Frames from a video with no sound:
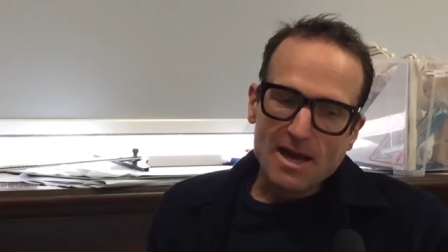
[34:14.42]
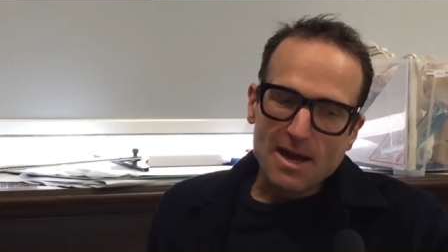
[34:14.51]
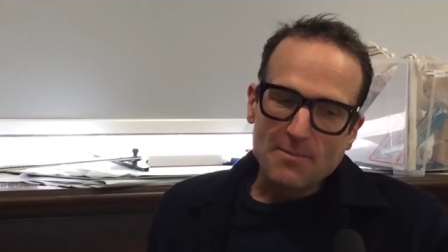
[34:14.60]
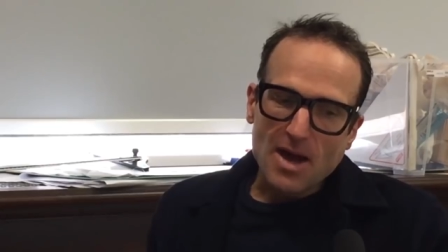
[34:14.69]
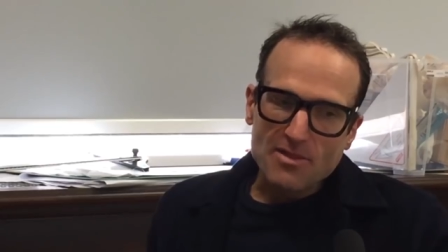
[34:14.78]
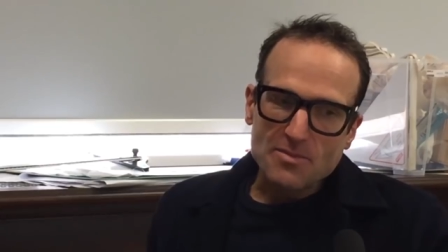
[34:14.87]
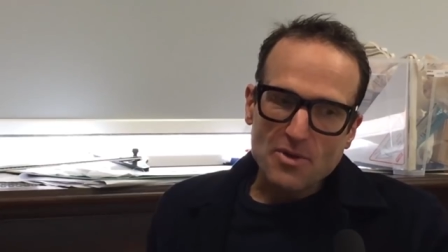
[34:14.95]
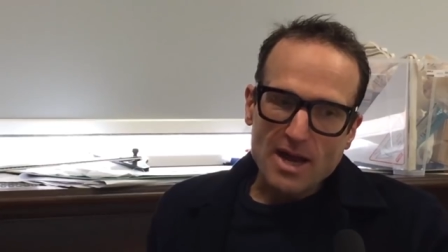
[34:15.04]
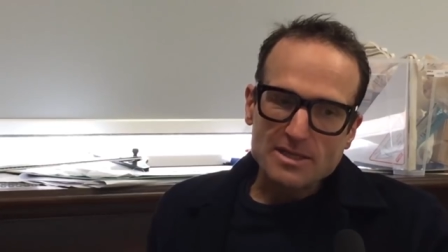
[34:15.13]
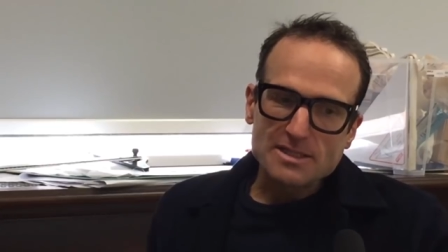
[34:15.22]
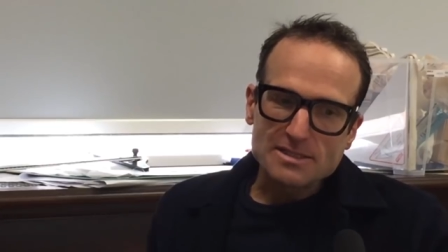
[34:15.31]
um, other
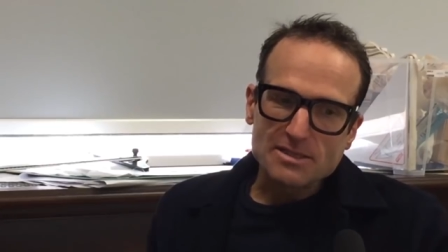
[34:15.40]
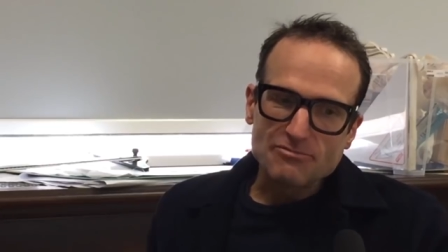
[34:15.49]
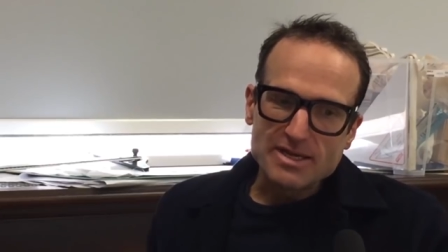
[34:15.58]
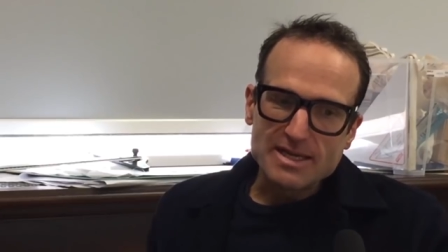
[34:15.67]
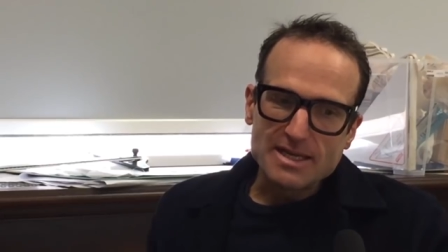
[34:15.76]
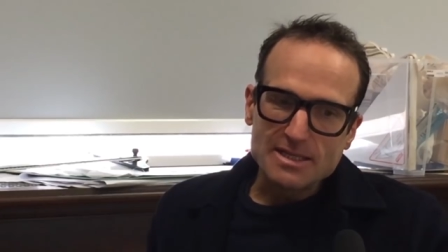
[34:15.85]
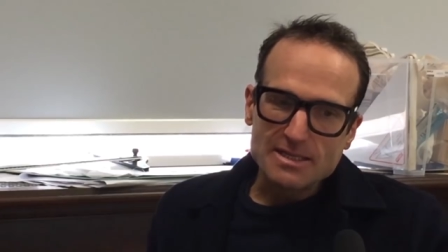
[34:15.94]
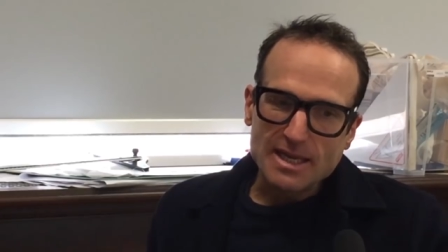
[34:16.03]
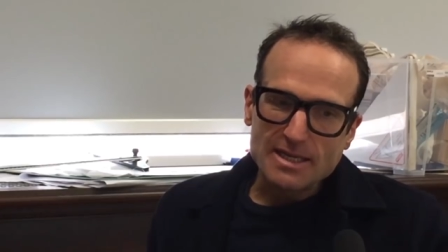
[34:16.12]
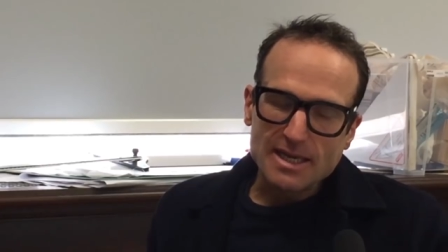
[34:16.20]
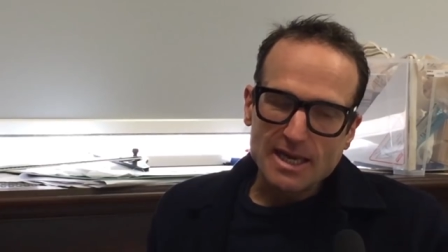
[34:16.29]
practices are
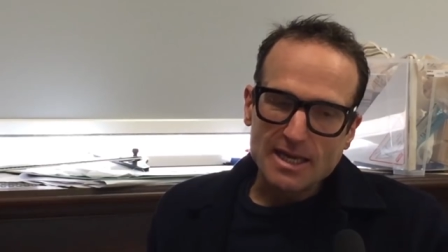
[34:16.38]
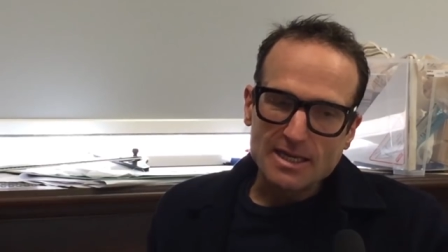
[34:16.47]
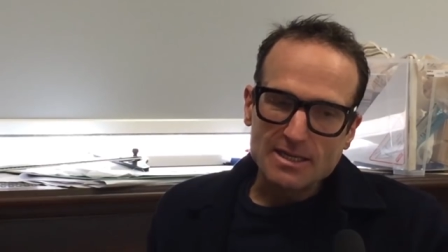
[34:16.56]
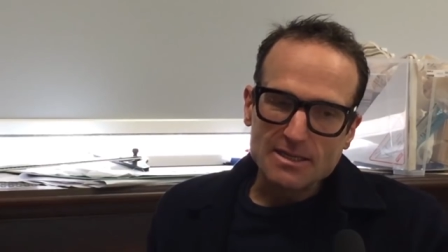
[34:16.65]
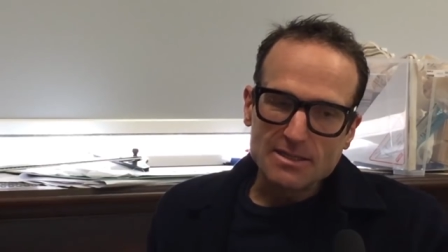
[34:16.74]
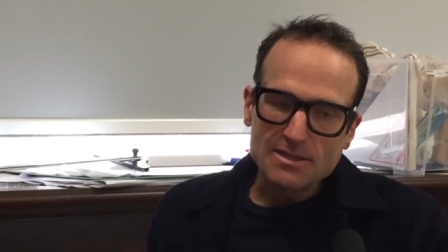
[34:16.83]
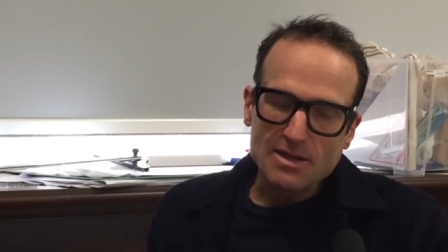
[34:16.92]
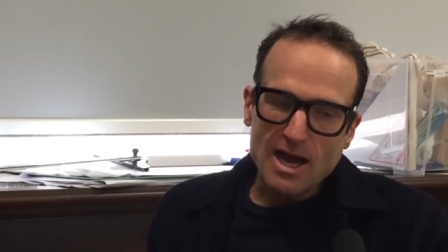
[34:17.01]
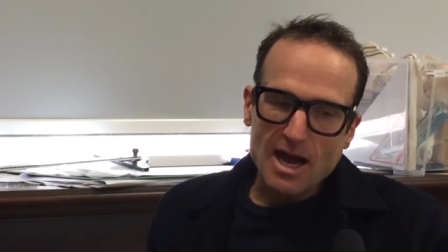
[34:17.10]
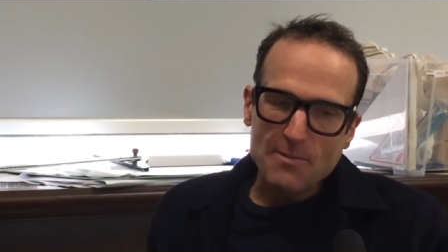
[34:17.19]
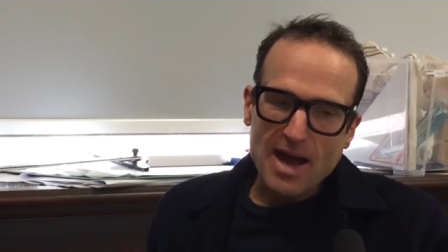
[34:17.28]
rethinking
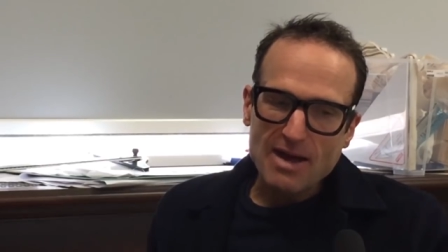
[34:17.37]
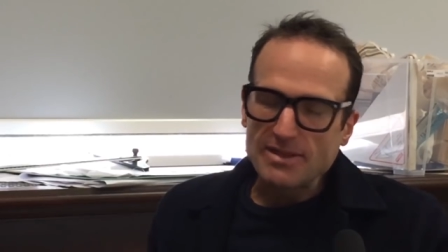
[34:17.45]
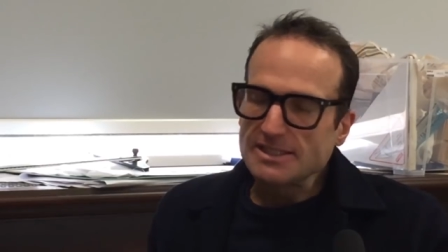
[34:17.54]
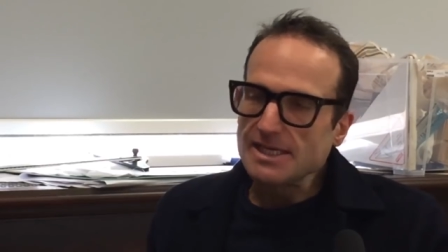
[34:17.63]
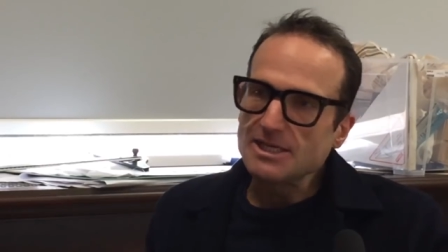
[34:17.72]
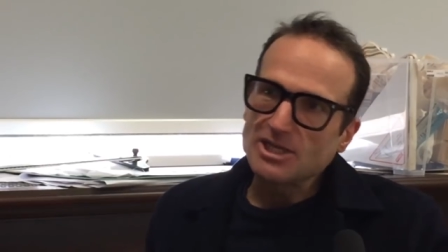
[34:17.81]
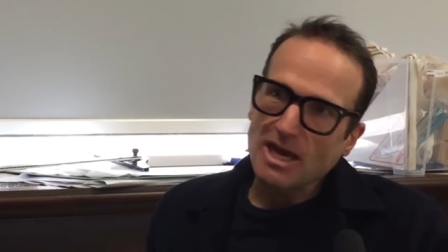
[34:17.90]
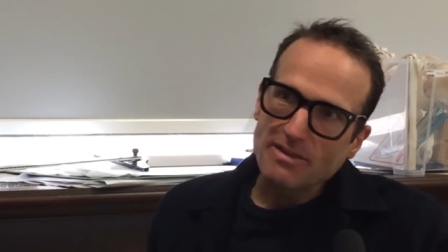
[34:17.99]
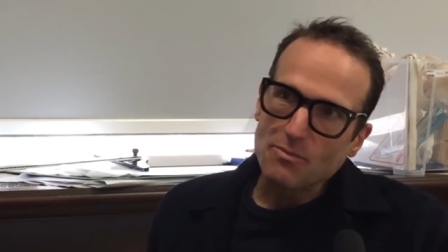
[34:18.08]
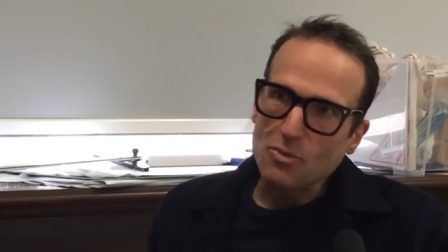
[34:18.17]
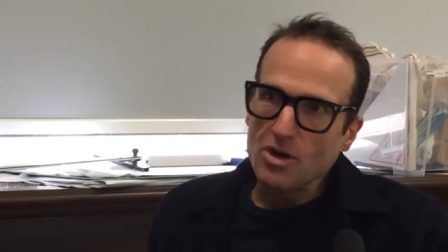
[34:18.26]
um, how they teach, how
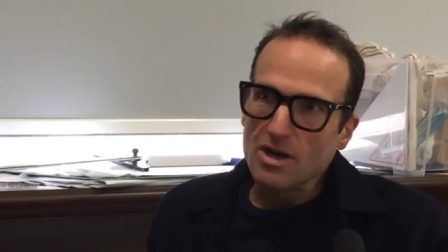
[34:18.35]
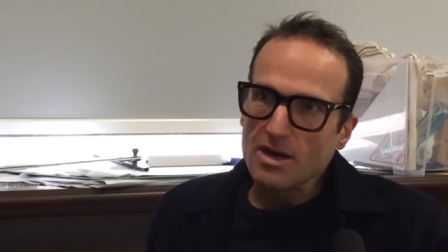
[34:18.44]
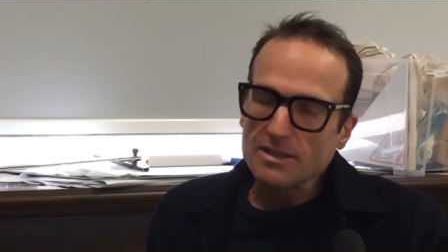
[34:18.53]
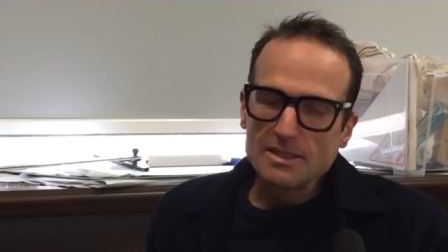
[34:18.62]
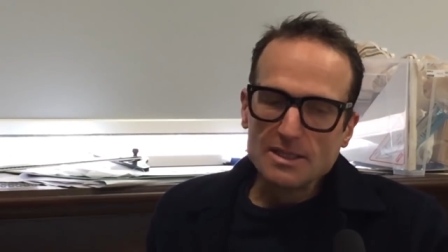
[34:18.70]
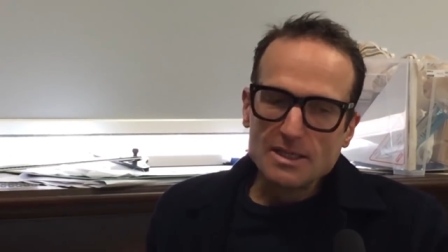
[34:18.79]
they work.